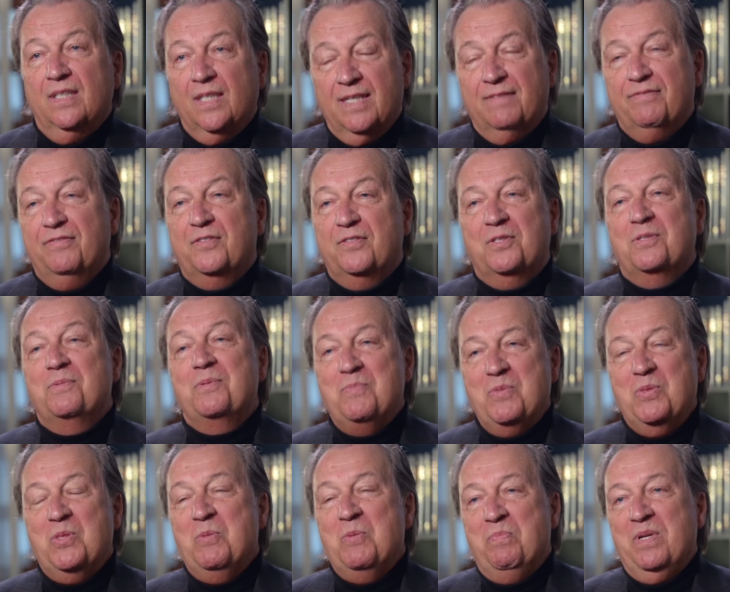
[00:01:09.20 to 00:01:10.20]
left
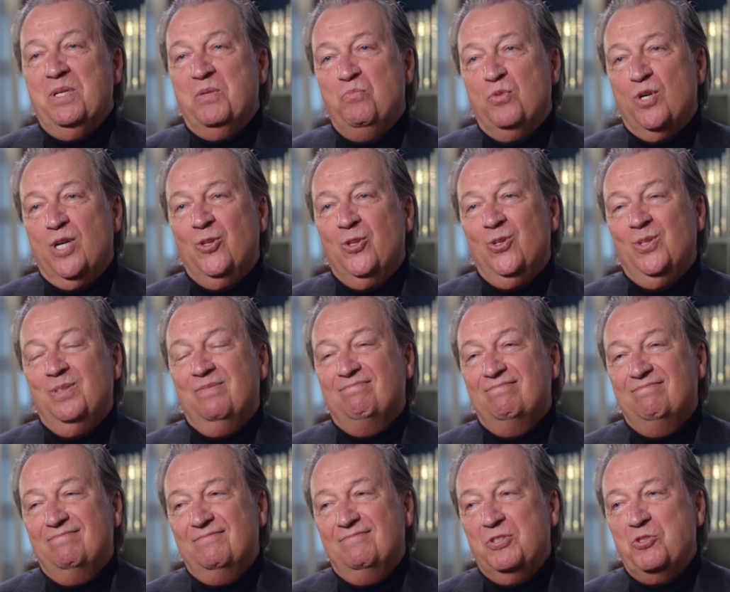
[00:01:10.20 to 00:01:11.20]
the Big Brother,
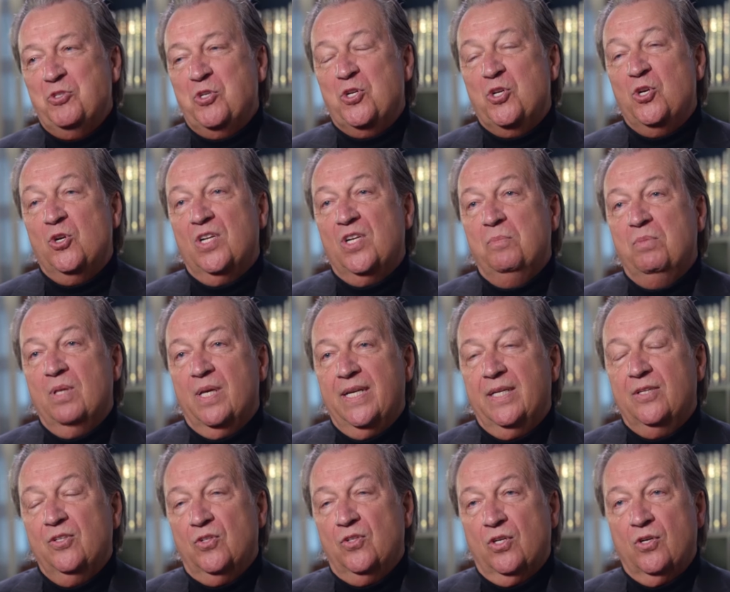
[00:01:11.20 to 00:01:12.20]
the security
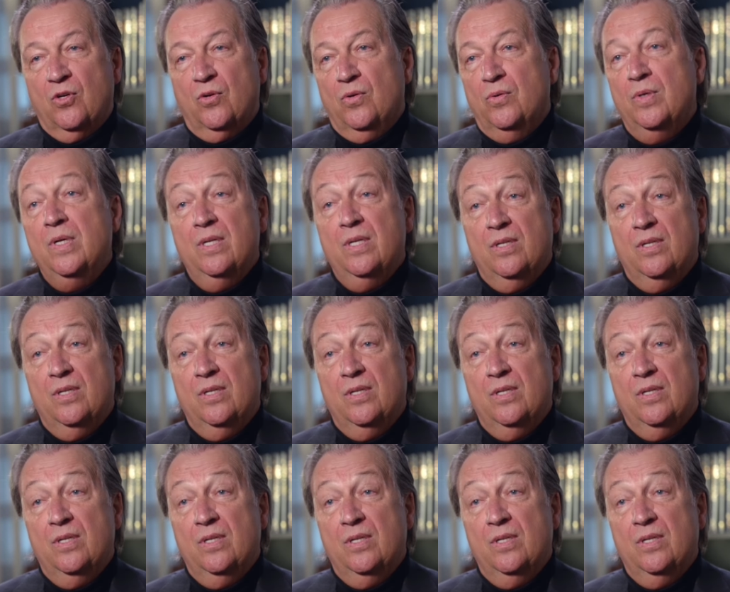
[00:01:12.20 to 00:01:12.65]
blanket, to go